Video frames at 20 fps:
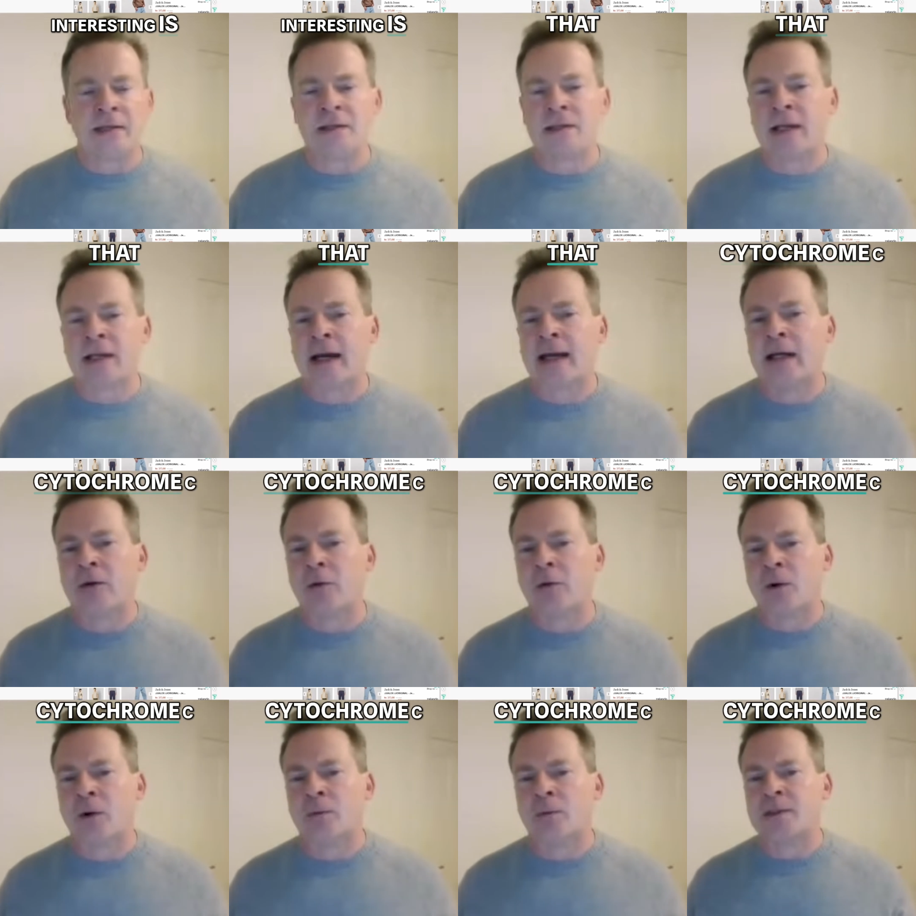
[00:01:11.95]
that
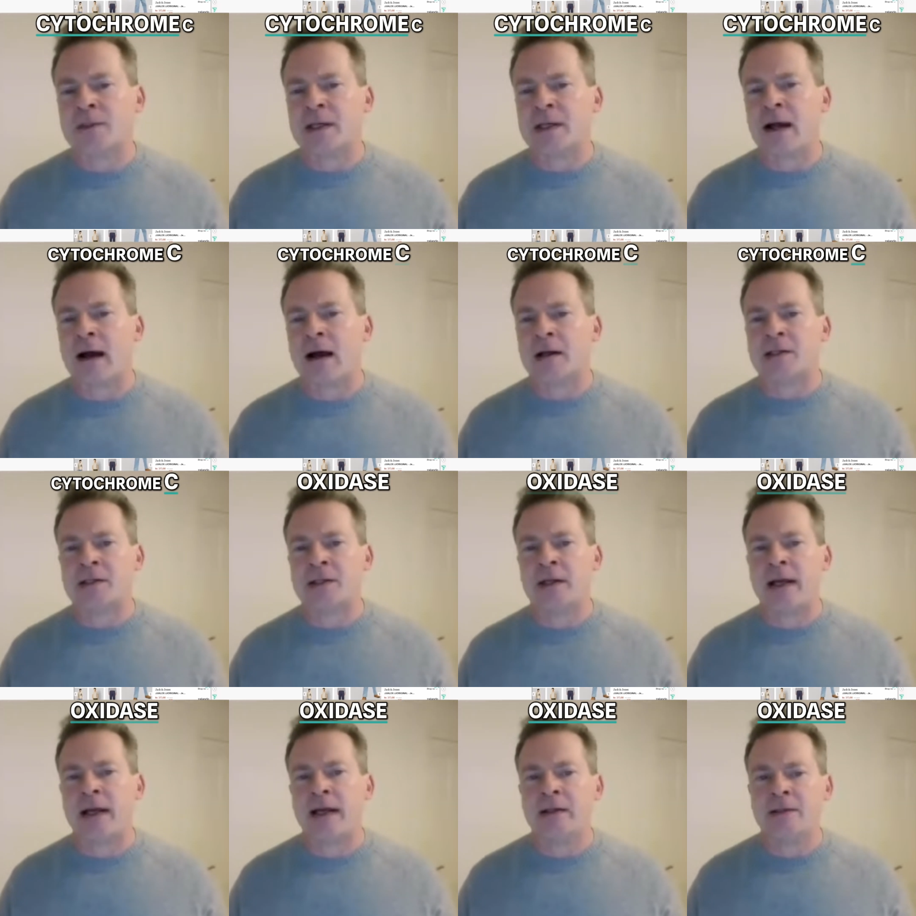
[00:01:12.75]
cytochrome C
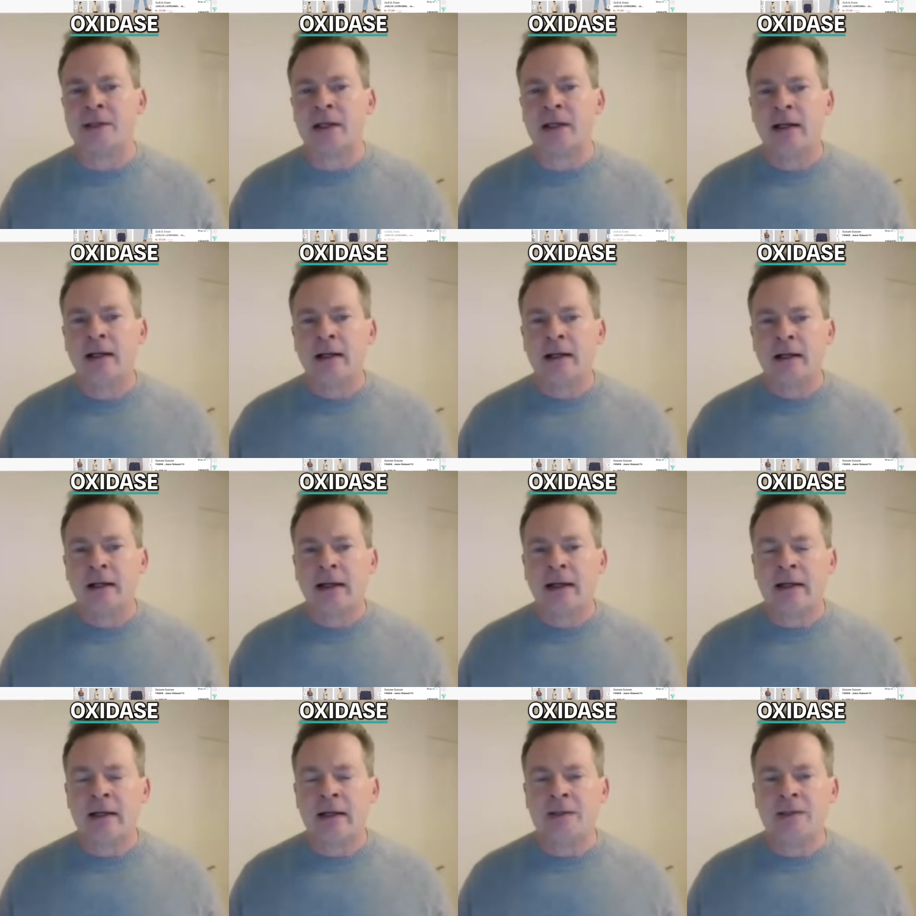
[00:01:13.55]
oxidase
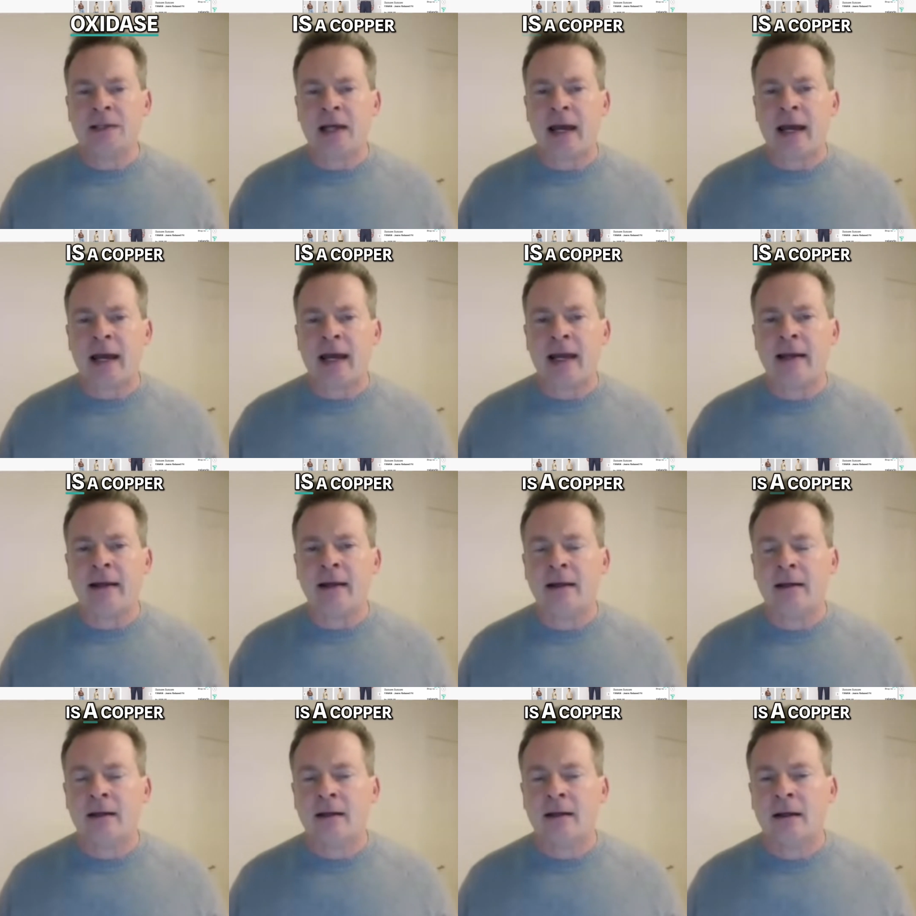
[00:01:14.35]
is
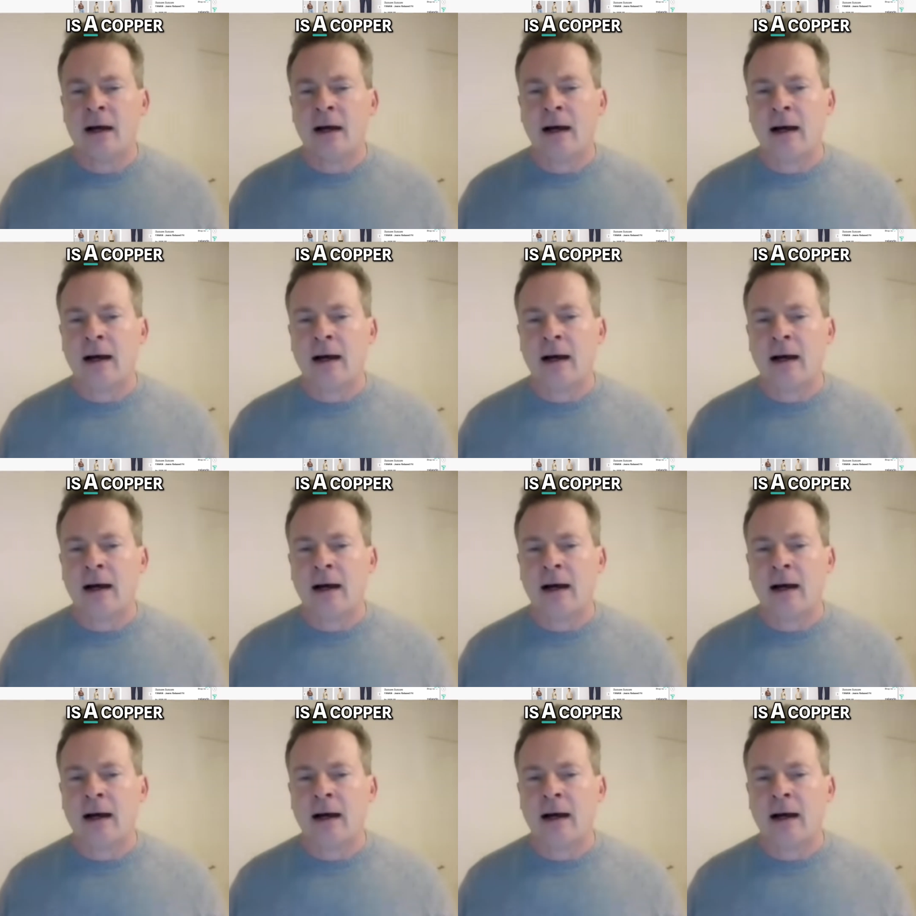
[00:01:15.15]
a